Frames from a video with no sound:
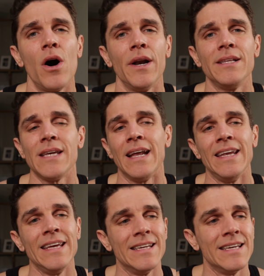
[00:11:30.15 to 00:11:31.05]
on it. And
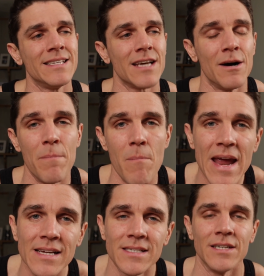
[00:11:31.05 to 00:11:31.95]
it is
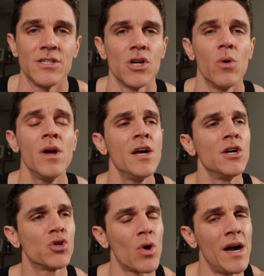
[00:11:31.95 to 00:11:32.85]
amazing. So
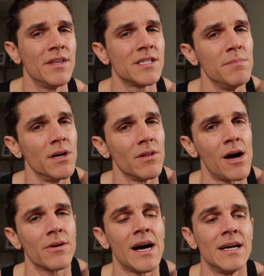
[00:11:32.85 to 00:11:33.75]
try this meal
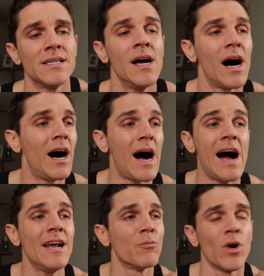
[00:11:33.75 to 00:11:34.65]
out, guys.
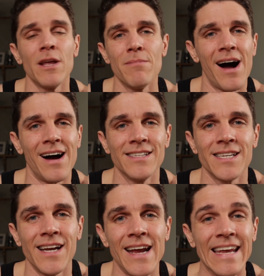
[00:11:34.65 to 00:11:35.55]
I am running behind
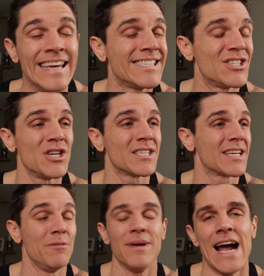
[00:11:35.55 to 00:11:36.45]
today. It's just
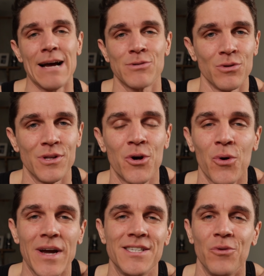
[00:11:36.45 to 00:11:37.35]
going to be an absolutely
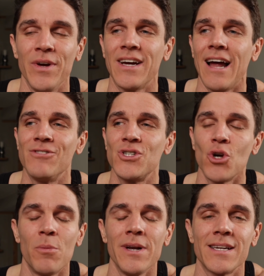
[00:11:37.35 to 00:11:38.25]
crazy week. I have
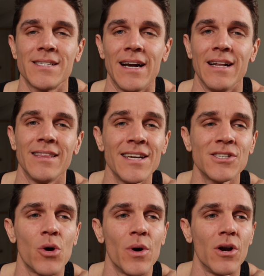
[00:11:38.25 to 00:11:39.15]
so many exciting
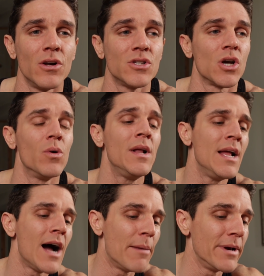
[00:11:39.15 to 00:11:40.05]
things going on. So
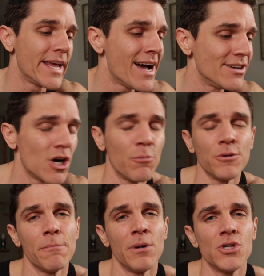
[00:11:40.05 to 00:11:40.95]
I'm going to catch up
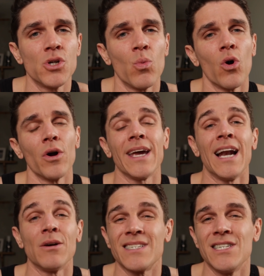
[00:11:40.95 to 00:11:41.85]
with a bunch of work,
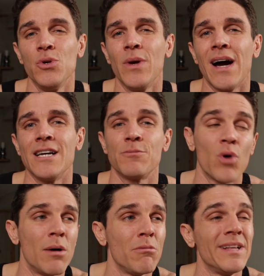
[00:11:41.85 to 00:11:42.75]
and I'll see you guys
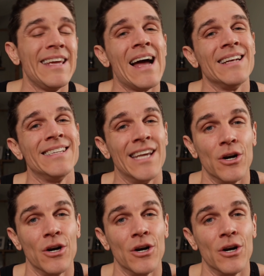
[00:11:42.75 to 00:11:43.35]
probably at